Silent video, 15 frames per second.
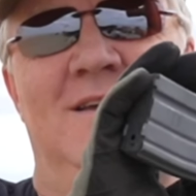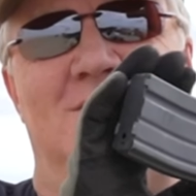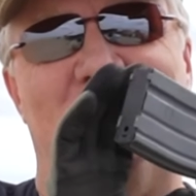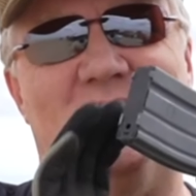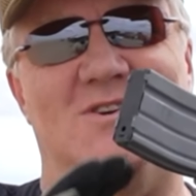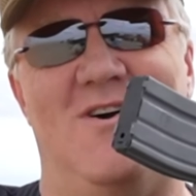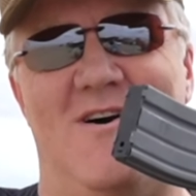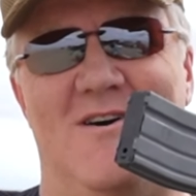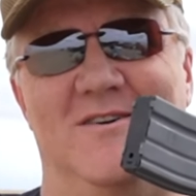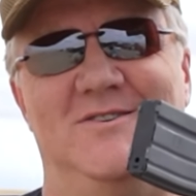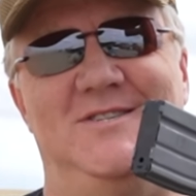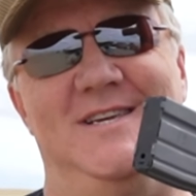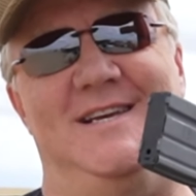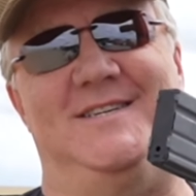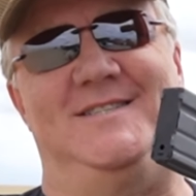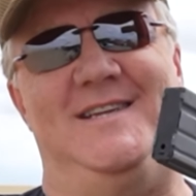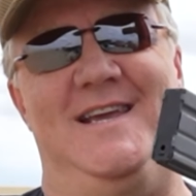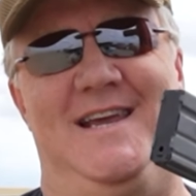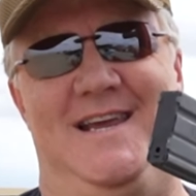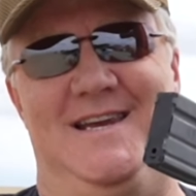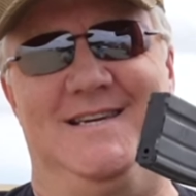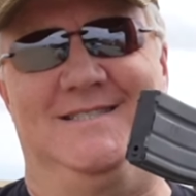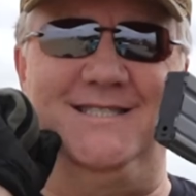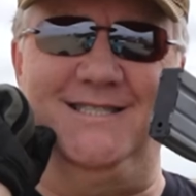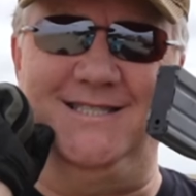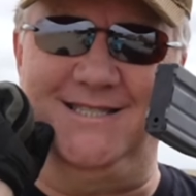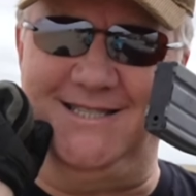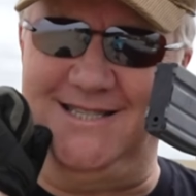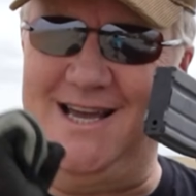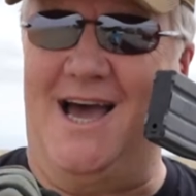SCAR 16.
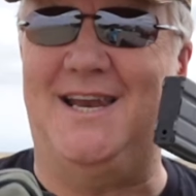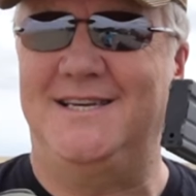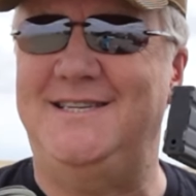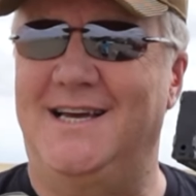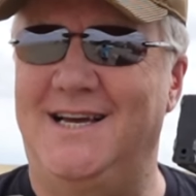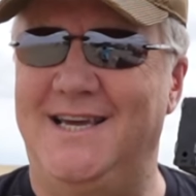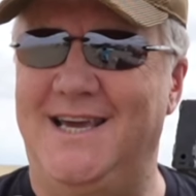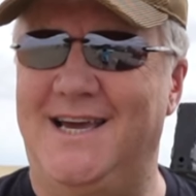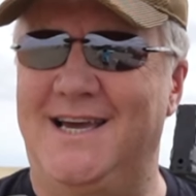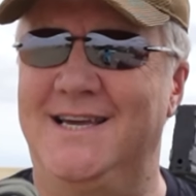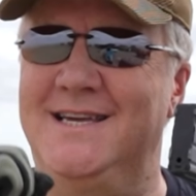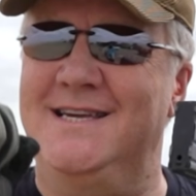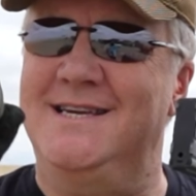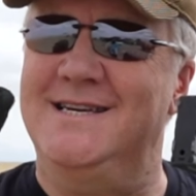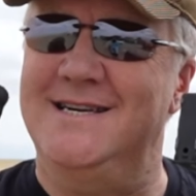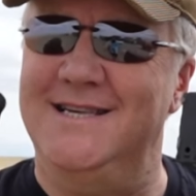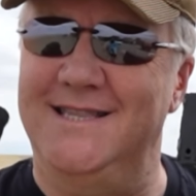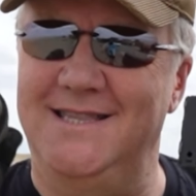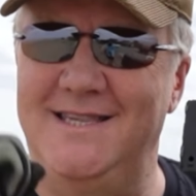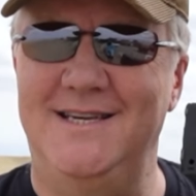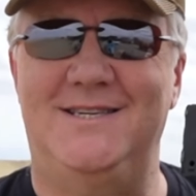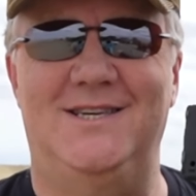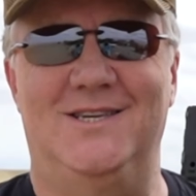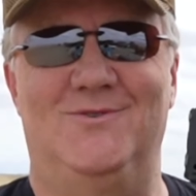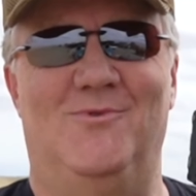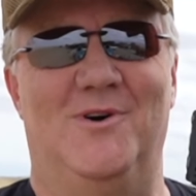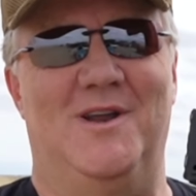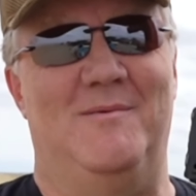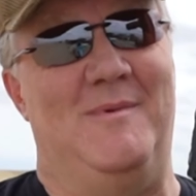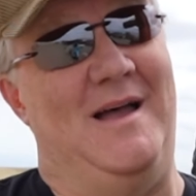And I gotta tell you, this is
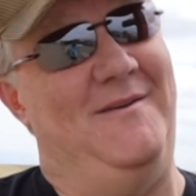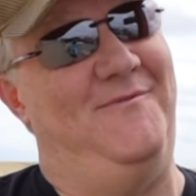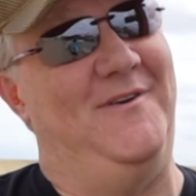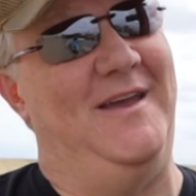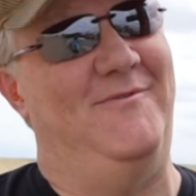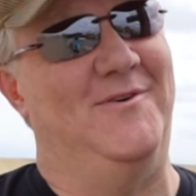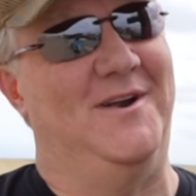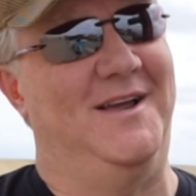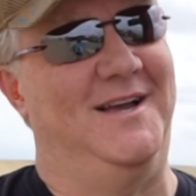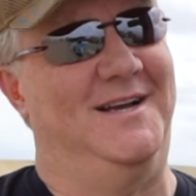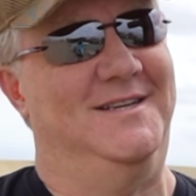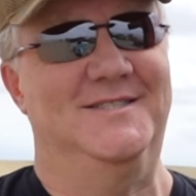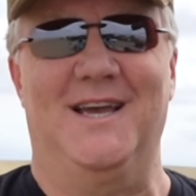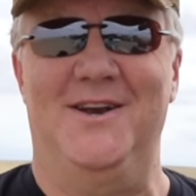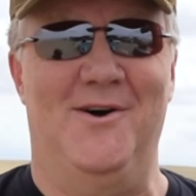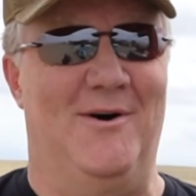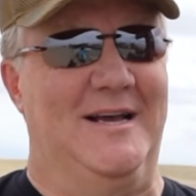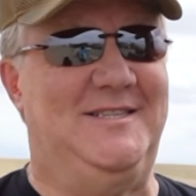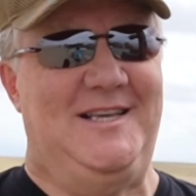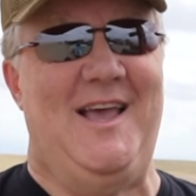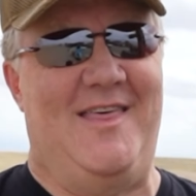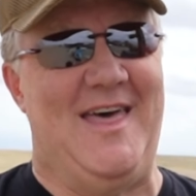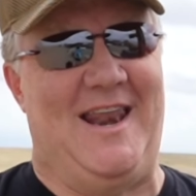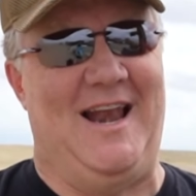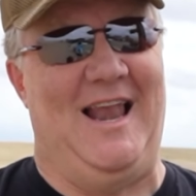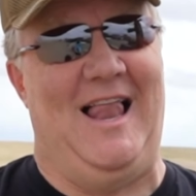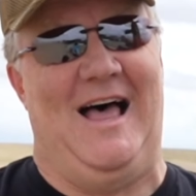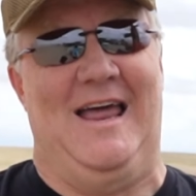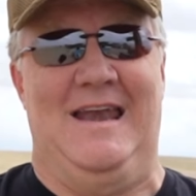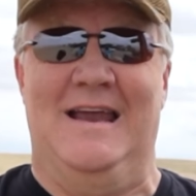one of my favorite guns. I know I say that a
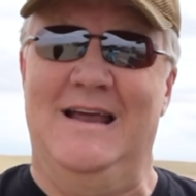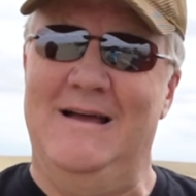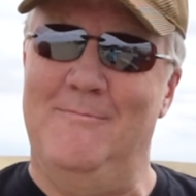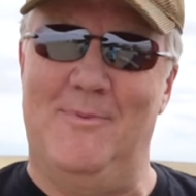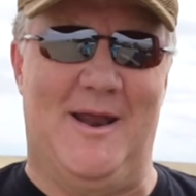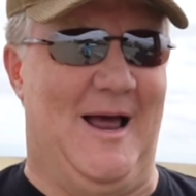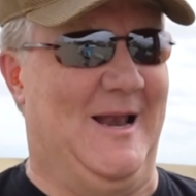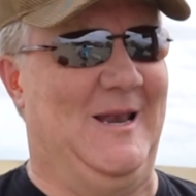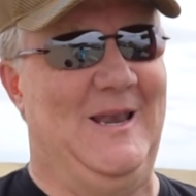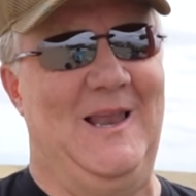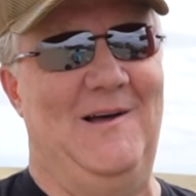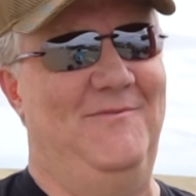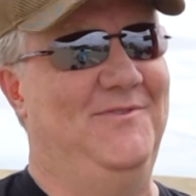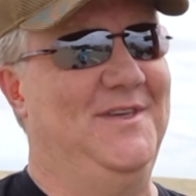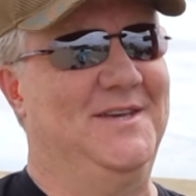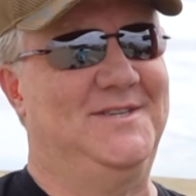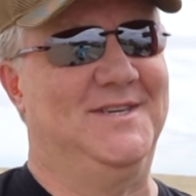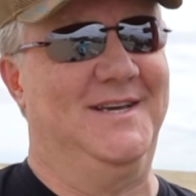lot, but I love this